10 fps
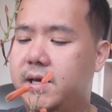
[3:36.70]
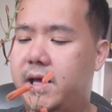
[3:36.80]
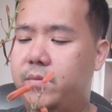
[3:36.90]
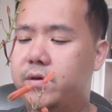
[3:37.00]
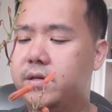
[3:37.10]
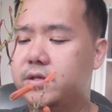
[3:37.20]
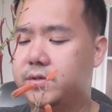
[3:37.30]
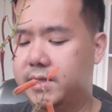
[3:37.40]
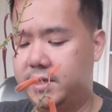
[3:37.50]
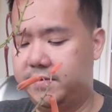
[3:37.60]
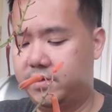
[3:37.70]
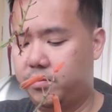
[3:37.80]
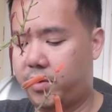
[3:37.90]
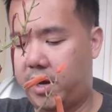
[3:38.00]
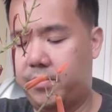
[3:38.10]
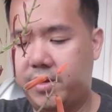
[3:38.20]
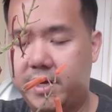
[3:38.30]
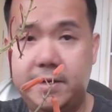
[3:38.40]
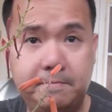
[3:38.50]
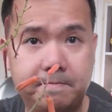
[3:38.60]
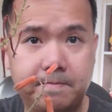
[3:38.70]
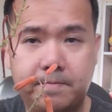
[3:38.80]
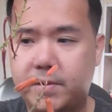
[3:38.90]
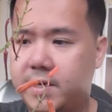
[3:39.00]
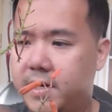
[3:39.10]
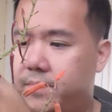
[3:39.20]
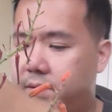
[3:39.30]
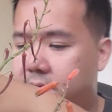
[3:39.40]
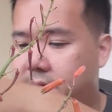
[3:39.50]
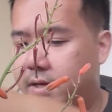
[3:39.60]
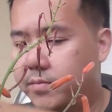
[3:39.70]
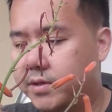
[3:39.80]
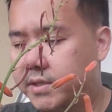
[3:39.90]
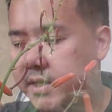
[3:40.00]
And we're gonna use the leaves to propagate, okay? We're just